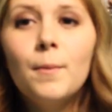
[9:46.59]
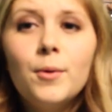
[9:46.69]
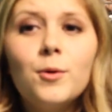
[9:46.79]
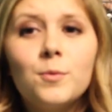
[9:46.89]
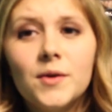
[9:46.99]

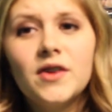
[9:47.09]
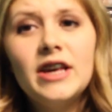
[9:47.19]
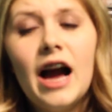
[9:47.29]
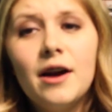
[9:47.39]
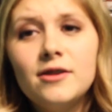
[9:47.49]
But
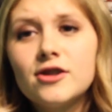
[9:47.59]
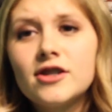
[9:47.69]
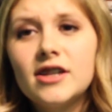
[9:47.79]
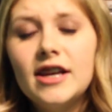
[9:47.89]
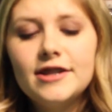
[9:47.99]
really,
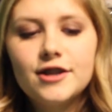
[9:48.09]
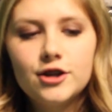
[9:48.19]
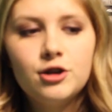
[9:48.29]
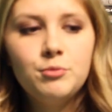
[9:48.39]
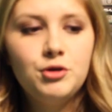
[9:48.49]
it's
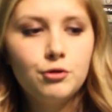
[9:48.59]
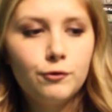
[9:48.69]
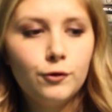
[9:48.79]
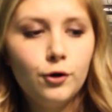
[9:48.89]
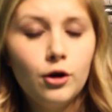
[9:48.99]
such a
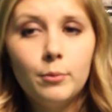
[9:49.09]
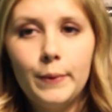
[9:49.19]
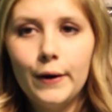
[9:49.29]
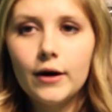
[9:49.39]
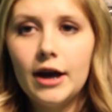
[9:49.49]
beautiful
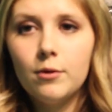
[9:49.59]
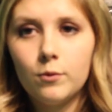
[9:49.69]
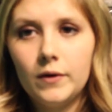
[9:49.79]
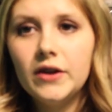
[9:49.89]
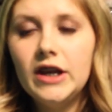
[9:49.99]
book.
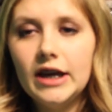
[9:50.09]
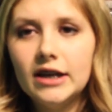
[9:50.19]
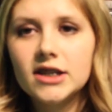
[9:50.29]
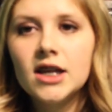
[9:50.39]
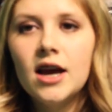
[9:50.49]
It really
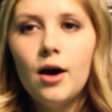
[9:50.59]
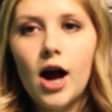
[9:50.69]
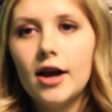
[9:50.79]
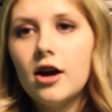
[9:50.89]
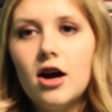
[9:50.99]
is.
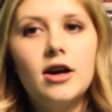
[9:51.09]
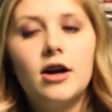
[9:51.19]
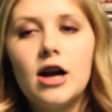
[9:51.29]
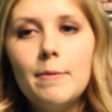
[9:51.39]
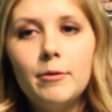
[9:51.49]
I got
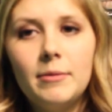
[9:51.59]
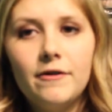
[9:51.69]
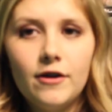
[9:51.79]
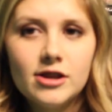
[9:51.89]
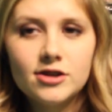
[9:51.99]
a couple of
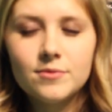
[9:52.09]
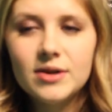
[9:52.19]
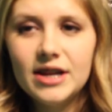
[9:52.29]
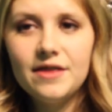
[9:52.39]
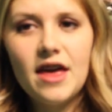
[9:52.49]
my friends to
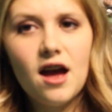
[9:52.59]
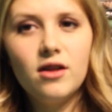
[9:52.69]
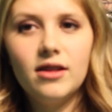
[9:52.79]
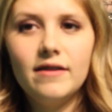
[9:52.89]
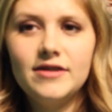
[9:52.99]
read it. They
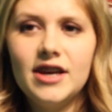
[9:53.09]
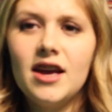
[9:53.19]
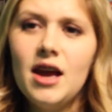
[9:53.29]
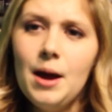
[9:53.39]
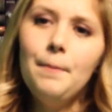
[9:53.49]
all loved
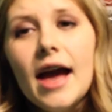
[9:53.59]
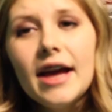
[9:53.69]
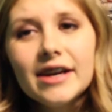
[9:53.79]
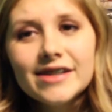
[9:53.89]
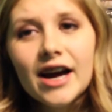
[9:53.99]
it.
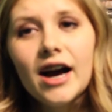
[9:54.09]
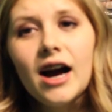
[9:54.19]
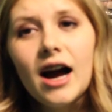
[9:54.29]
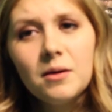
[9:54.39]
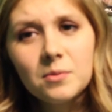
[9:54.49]
And
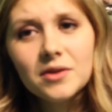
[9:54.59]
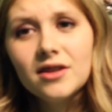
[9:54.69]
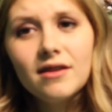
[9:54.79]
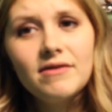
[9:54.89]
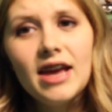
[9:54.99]
I
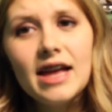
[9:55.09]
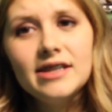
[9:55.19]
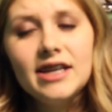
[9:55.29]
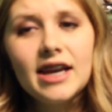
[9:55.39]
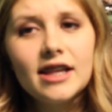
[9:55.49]
really love the
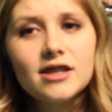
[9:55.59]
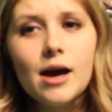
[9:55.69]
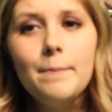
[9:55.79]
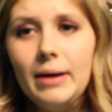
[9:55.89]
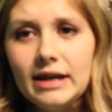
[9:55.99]
ending. It's
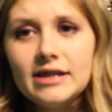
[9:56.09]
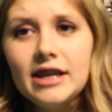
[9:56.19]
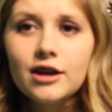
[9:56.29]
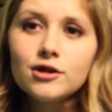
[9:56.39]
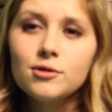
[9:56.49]

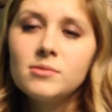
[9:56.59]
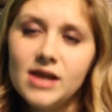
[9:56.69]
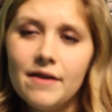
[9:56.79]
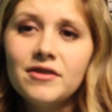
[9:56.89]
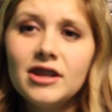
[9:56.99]
amazing. So
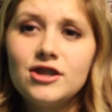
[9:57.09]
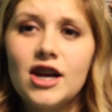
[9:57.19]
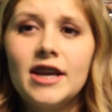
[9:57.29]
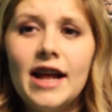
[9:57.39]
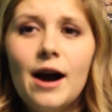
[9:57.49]
definitely
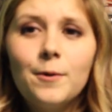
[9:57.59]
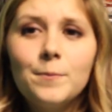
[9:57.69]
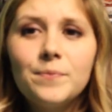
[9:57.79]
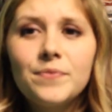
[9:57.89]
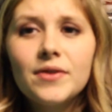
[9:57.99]
check it out.